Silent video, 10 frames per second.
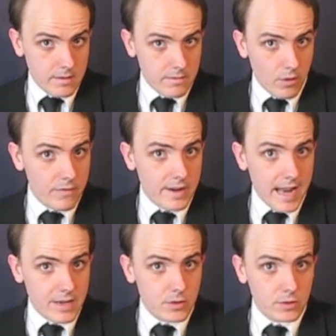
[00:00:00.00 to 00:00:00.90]
for a
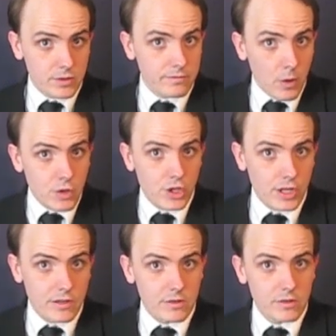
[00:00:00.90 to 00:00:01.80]
fanatical
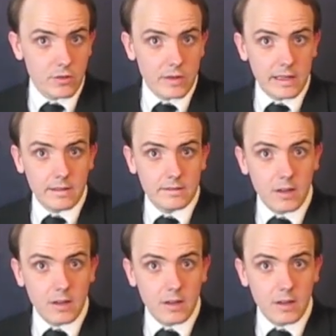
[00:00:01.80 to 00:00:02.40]
devotion to the